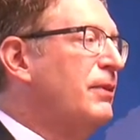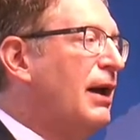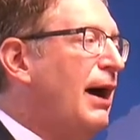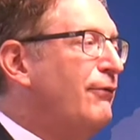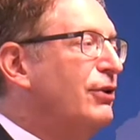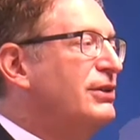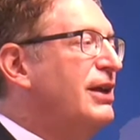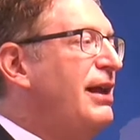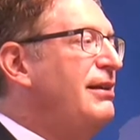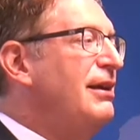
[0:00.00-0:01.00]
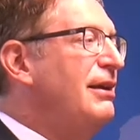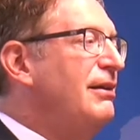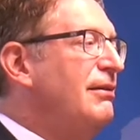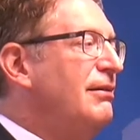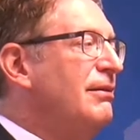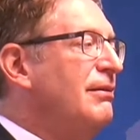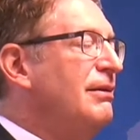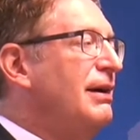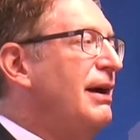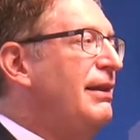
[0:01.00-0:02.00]
Conflicts ended,
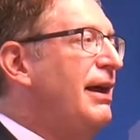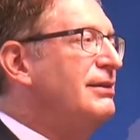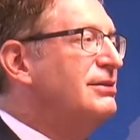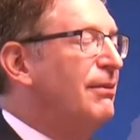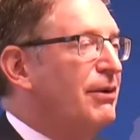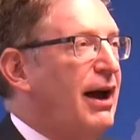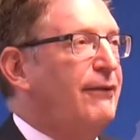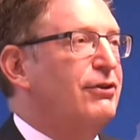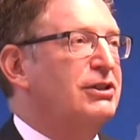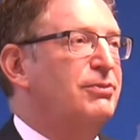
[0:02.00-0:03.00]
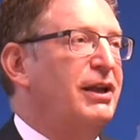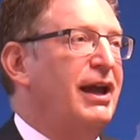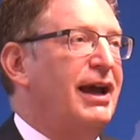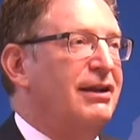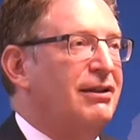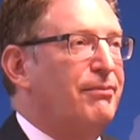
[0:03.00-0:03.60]
and then some conflicts began.